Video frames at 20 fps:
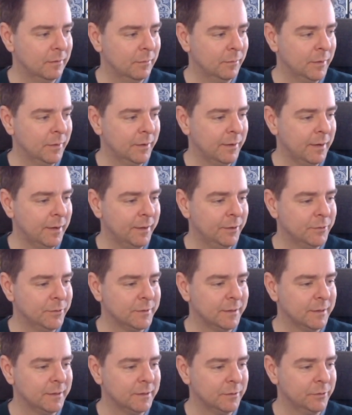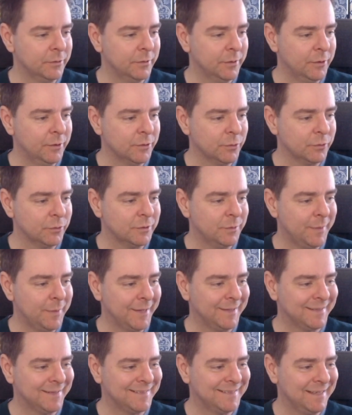but not used in its usual
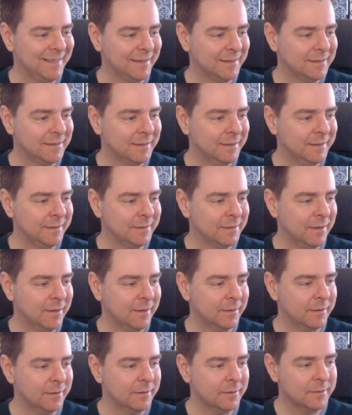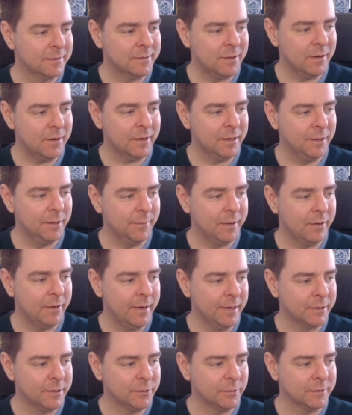semantic sense. It is not talking about
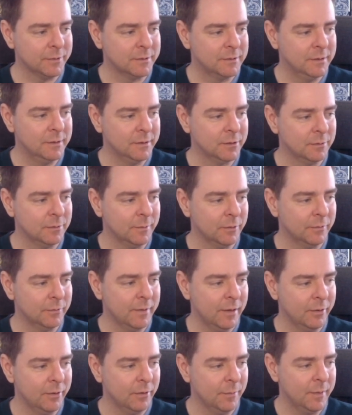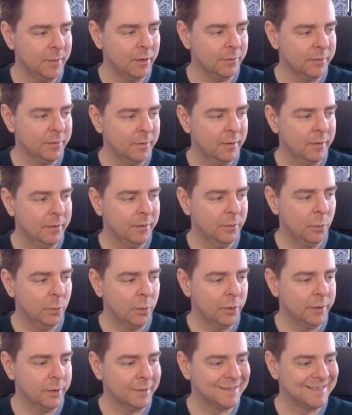actual extinction, but rather about the
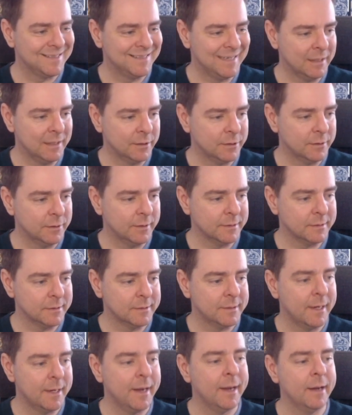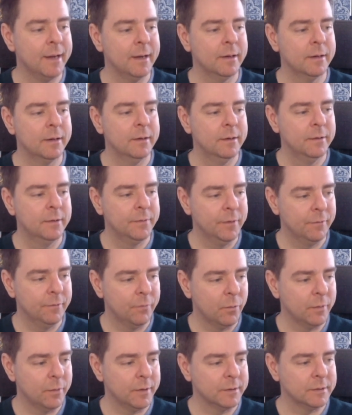word extinction as a tag.
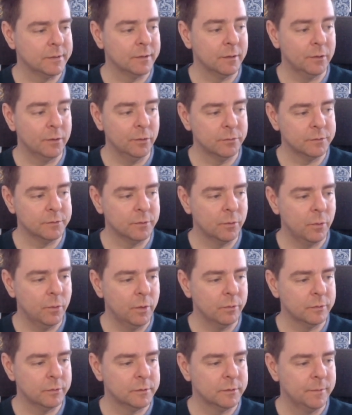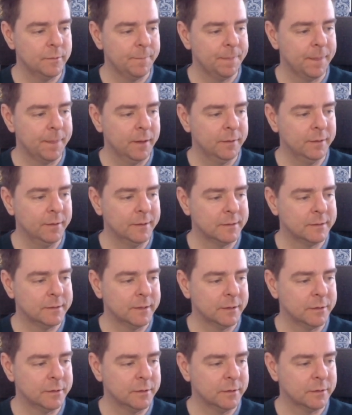Therefore, it is enclosed in quotes. The
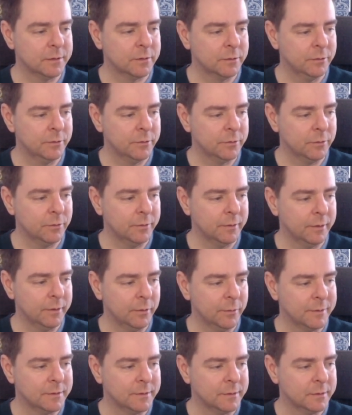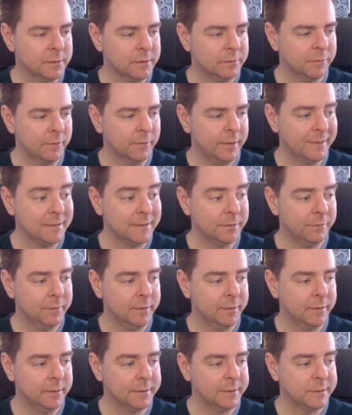distinction is crucial in linguistics,
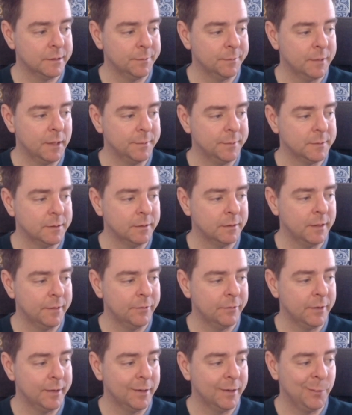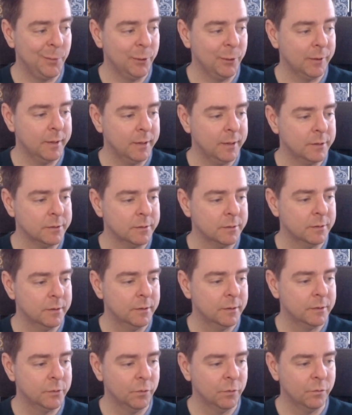philosophy, and sometimes in everyday communication
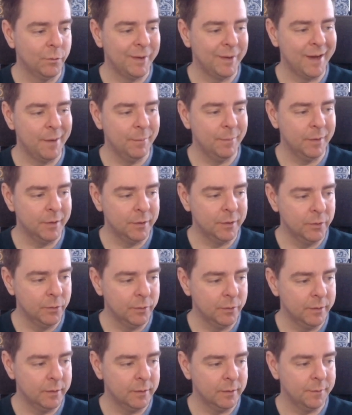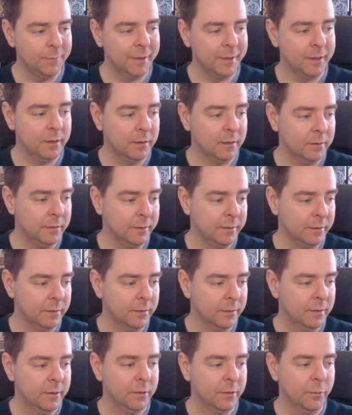to avoid ambiguity and make
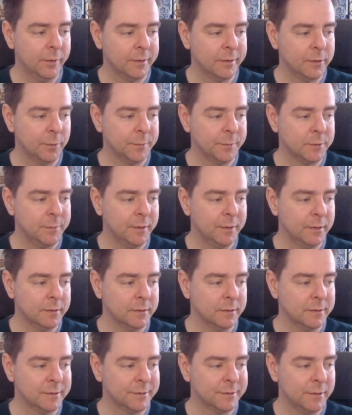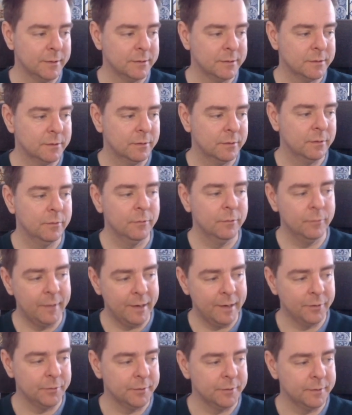clear when a term is being discussed
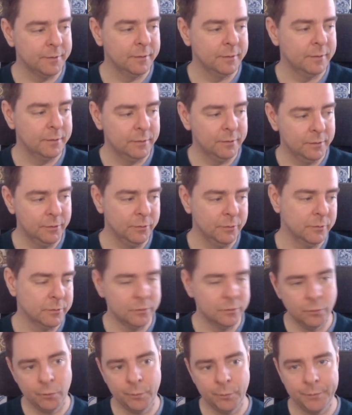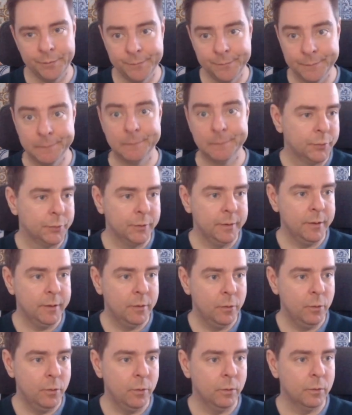rather than used normally. Pretty
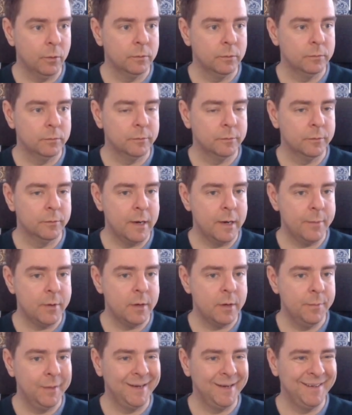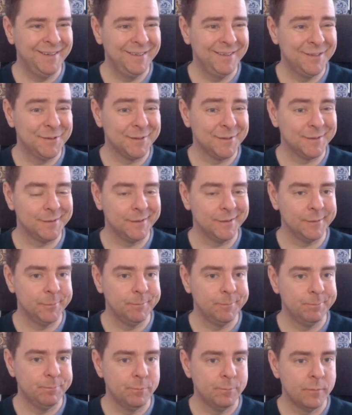cool. Grammar can be
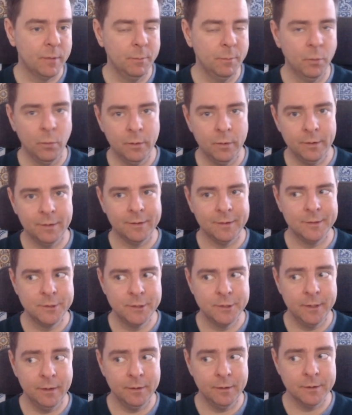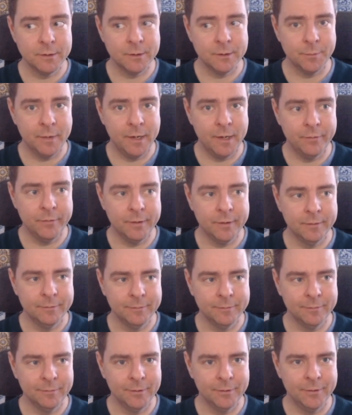interesting, but one of the challenges I'm having
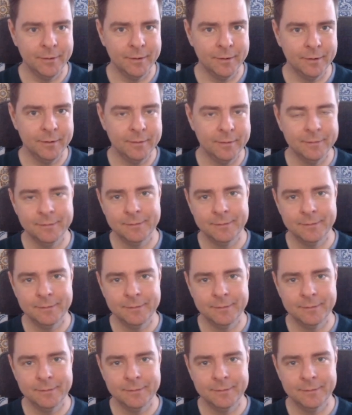learning